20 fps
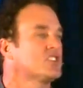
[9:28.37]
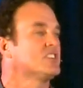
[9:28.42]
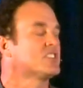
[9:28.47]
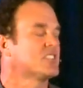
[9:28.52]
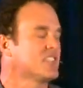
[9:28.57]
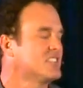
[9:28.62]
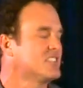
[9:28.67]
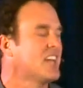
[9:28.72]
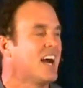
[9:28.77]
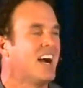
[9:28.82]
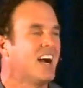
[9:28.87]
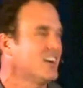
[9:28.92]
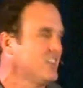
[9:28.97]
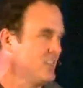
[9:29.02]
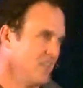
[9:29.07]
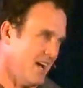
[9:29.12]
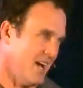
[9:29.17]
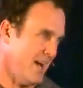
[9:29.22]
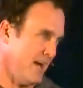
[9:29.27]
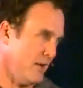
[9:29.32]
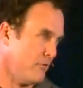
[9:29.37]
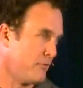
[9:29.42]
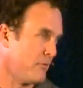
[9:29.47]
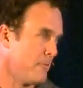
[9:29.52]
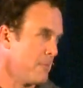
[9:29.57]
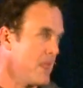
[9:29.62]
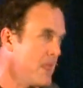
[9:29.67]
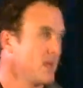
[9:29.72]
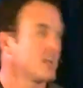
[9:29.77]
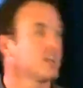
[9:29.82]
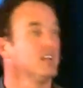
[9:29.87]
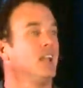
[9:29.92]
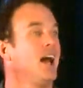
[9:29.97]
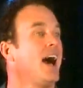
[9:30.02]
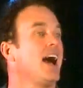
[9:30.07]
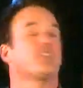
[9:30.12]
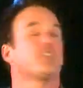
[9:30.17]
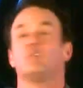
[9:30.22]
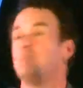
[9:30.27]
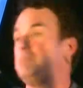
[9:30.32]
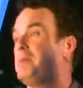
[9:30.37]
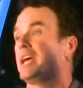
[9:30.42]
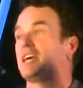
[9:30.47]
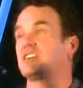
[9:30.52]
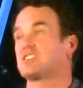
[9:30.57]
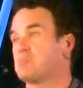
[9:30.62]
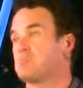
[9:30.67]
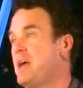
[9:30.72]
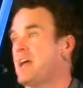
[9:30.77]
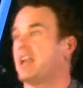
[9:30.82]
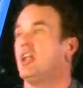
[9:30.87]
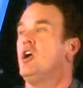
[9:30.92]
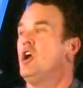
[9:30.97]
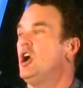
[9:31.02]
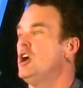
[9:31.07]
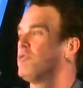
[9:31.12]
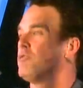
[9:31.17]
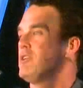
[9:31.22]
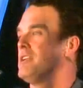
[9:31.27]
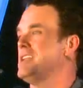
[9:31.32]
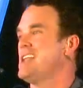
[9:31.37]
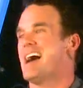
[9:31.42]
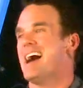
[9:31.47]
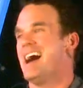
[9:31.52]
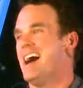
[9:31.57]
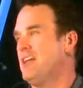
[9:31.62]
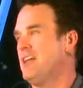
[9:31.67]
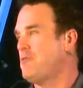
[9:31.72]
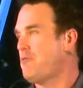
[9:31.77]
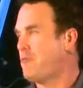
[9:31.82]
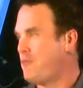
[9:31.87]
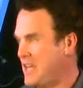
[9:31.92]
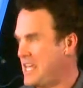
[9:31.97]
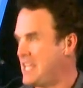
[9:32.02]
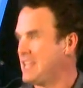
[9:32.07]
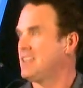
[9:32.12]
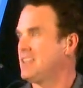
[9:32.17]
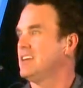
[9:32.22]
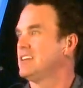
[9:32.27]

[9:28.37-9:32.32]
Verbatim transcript: his entire life Goliath, the biggest man, over nine feet